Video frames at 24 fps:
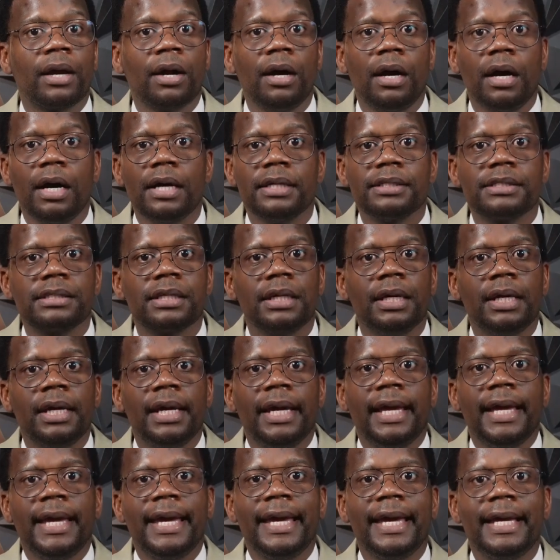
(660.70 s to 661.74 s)
cars.
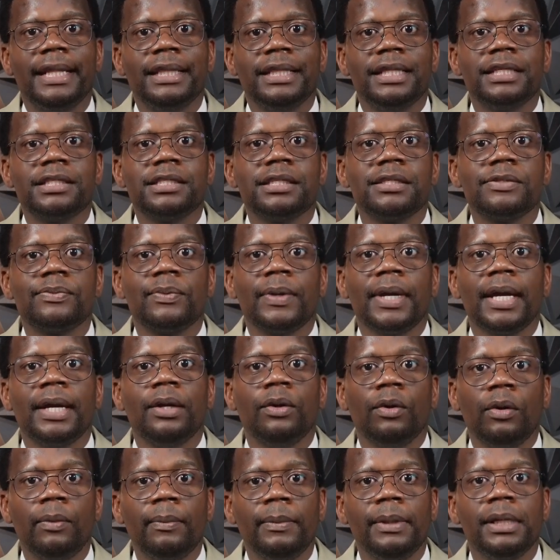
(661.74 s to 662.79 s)
And this is where I
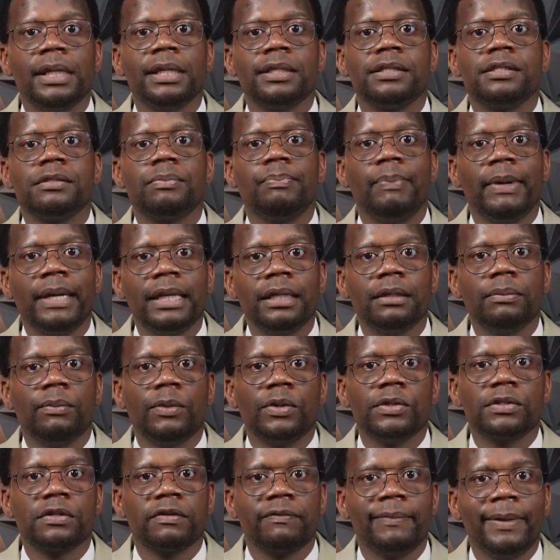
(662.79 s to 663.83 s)
normally spend
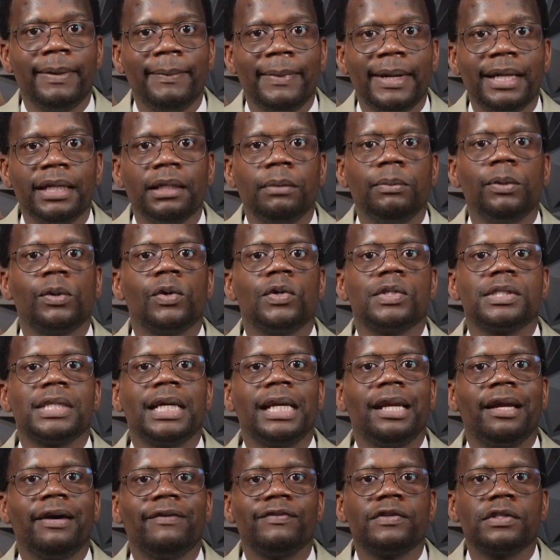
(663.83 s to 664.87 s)
most of my money because I
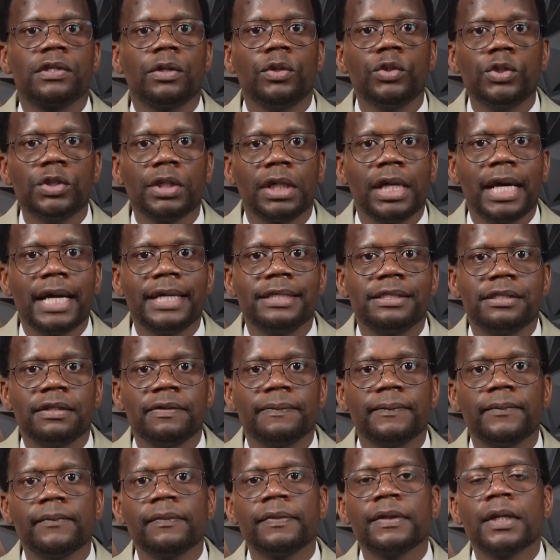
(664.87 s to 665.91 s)
love socializing.
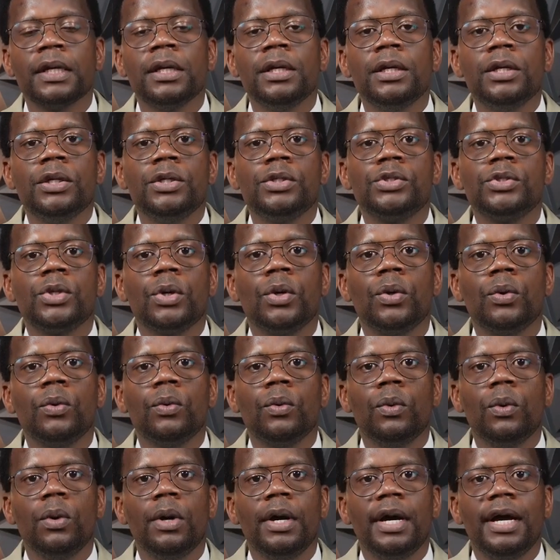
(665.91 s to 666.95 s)

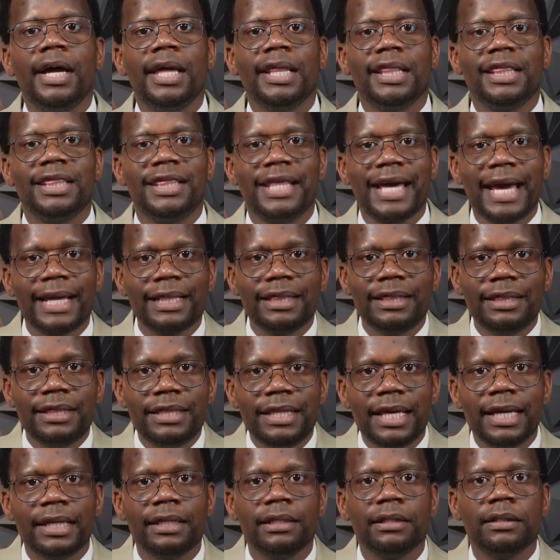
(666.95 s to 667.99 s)
So that
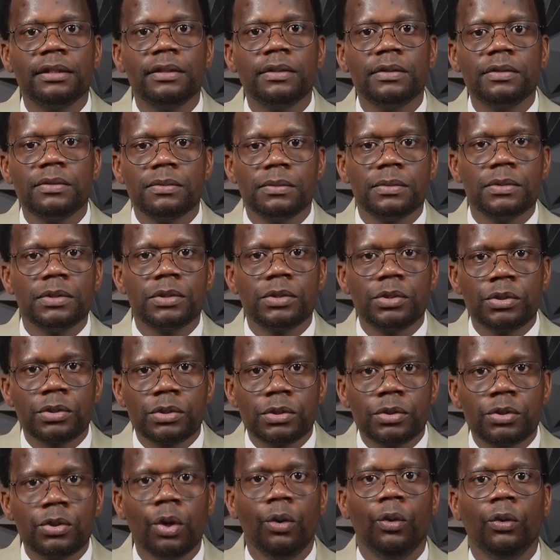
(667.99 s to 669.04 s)
then
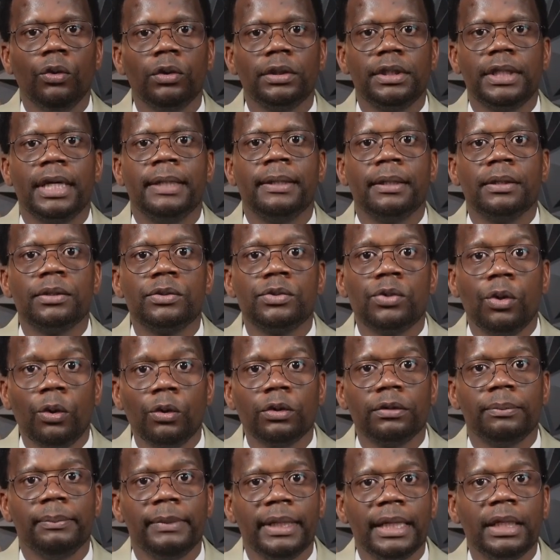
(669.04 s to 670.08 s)

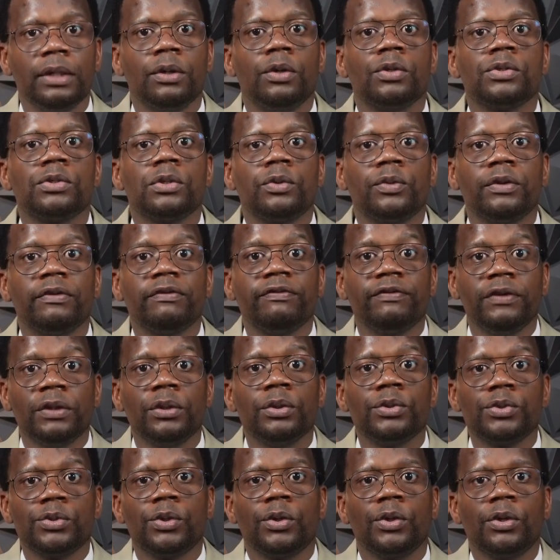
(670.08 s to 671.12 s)
told me and also
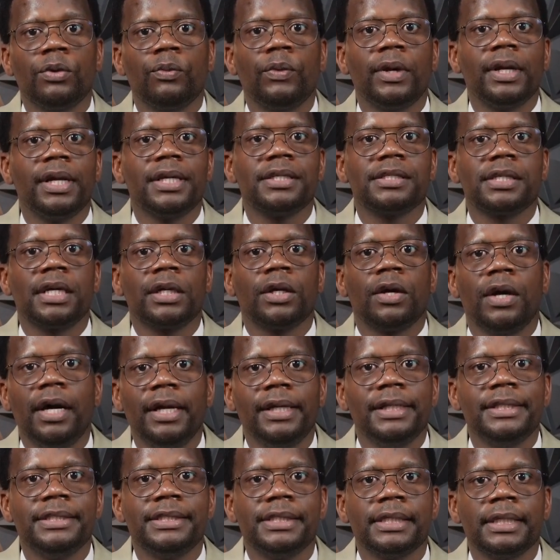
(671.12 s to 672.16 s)
revealed to her what a
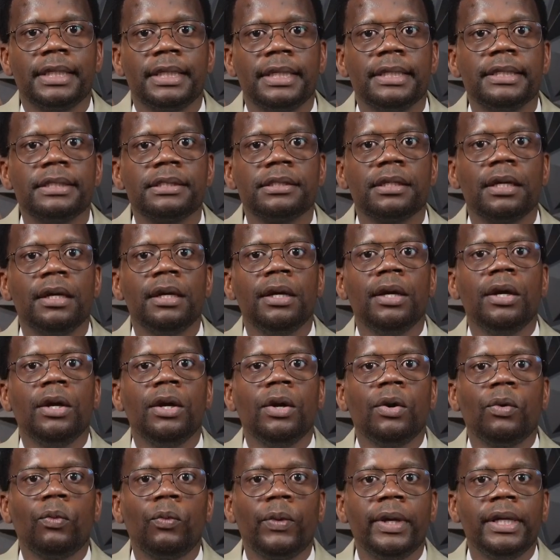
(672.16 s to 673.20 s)
psychology is
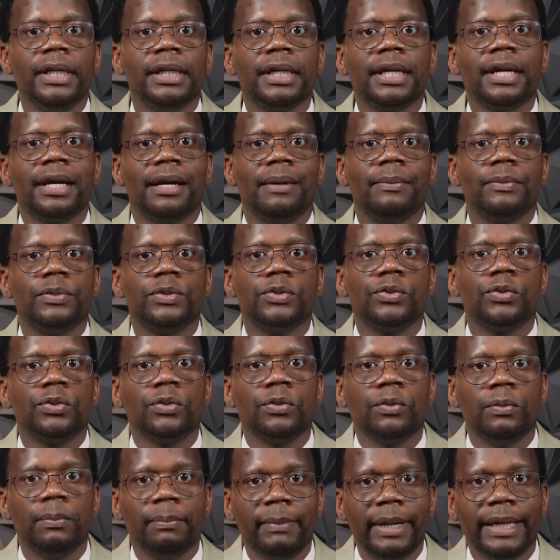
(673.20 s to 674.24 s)
when it comes
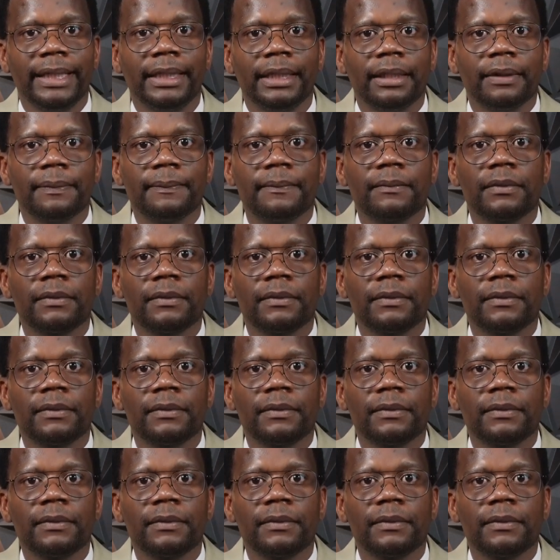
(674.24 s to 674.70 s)
to money.